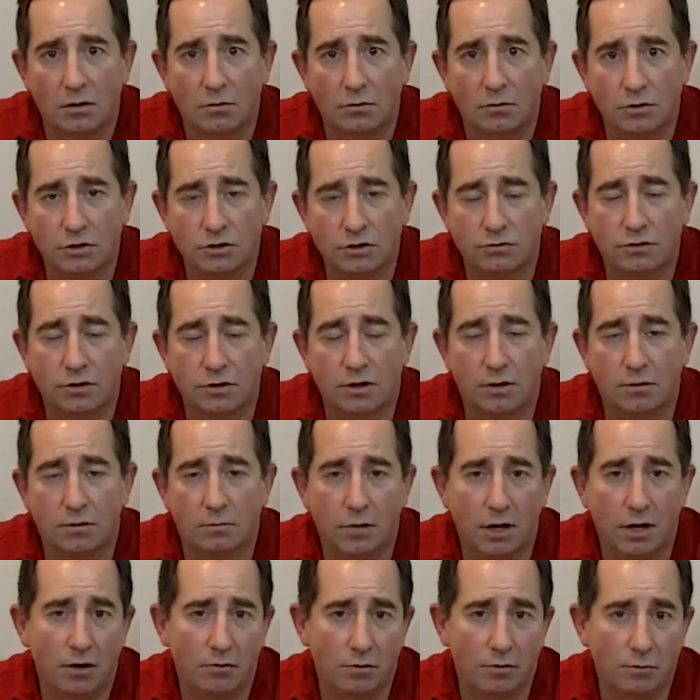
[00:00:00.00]
we treat it
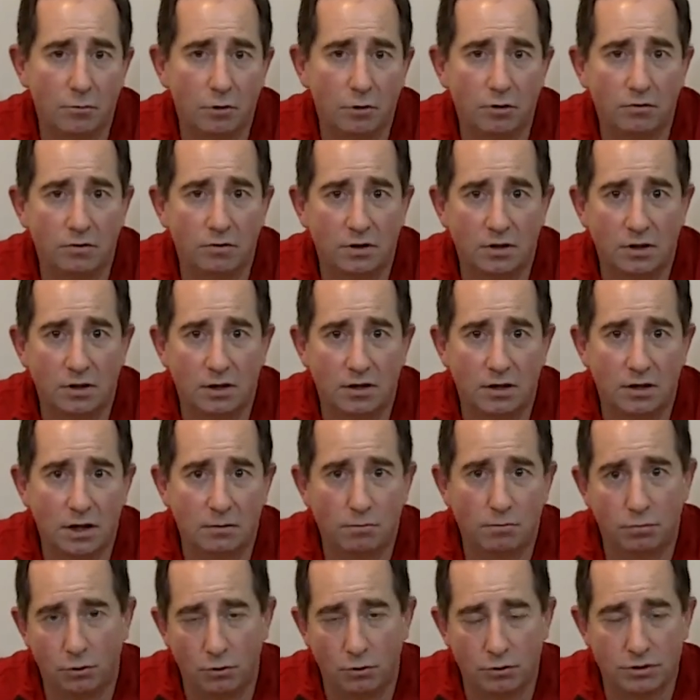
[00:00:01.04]
by removing the
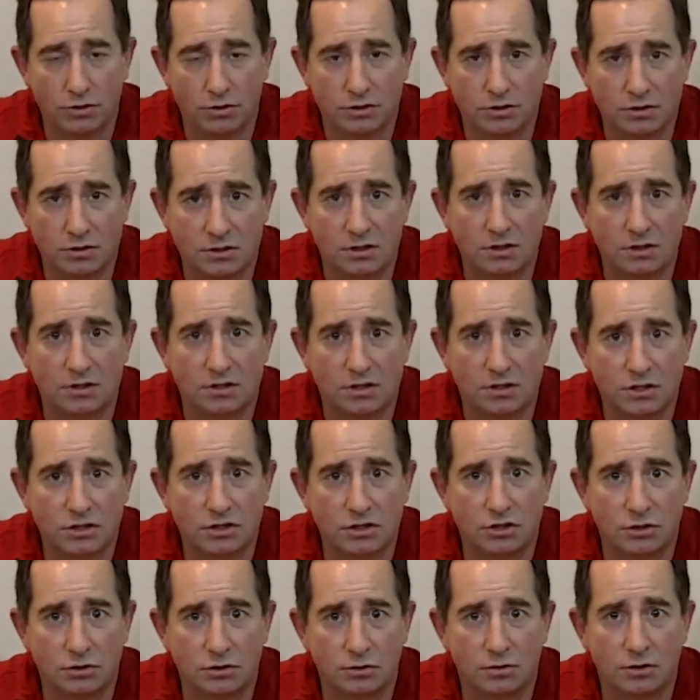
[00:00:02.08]
dead portions of the
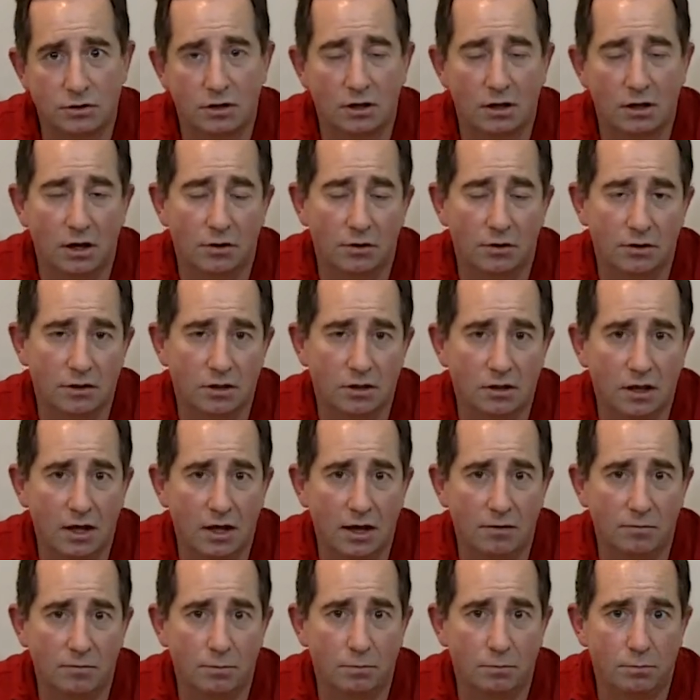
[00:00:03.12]
tissue and allowing the
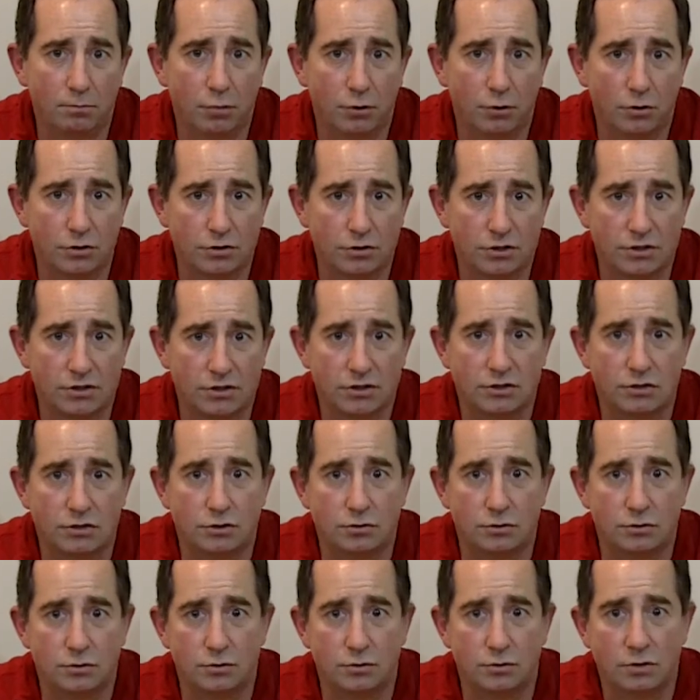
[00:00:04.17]
live portions
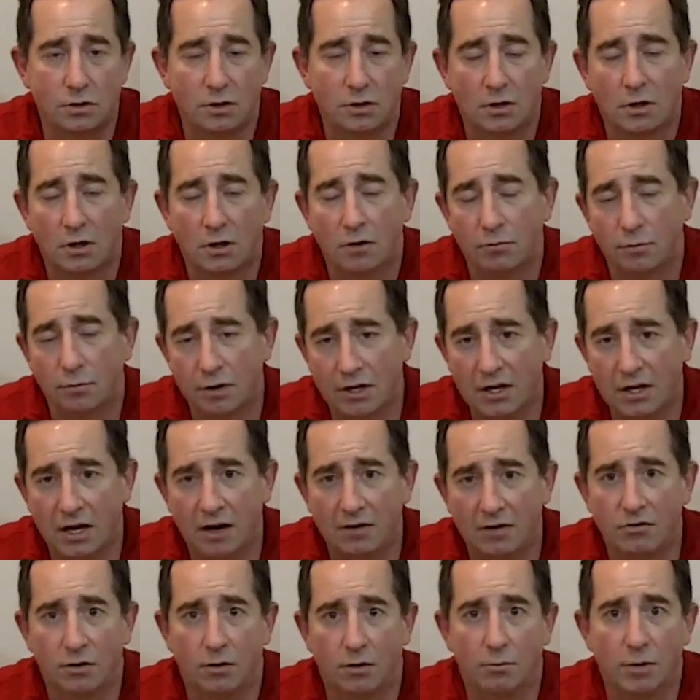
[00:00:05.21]
to
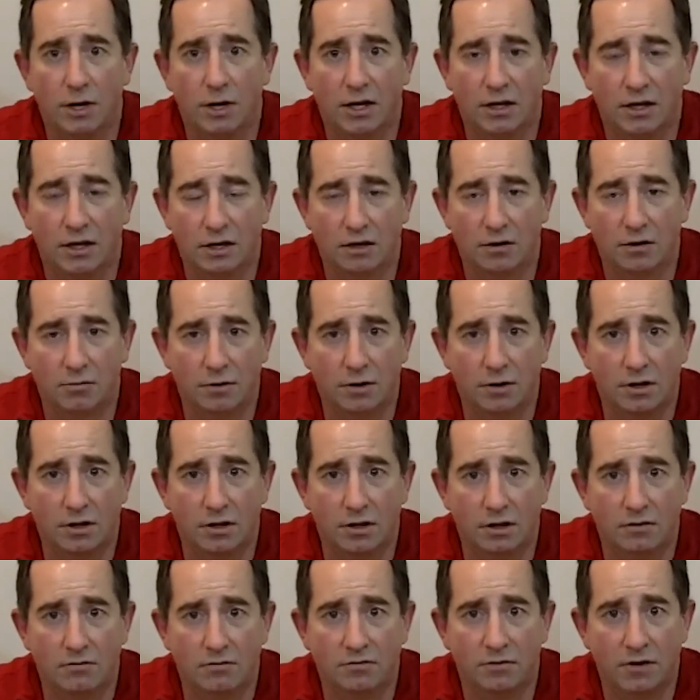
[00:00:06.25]
recover by getting rid of
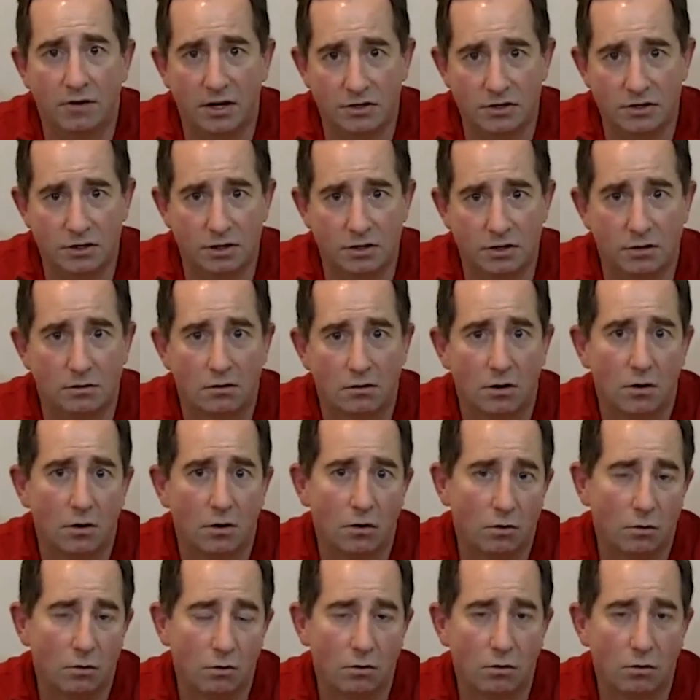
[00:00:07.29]
the infection
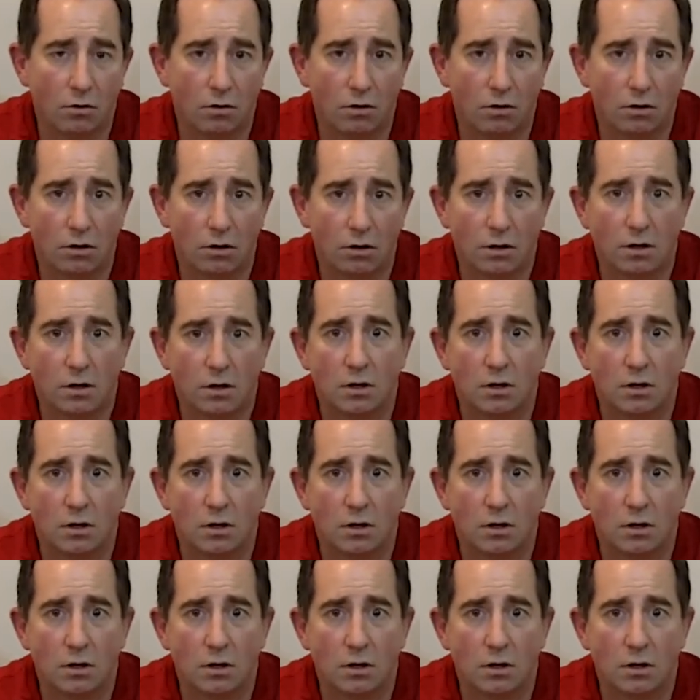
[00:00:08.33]
or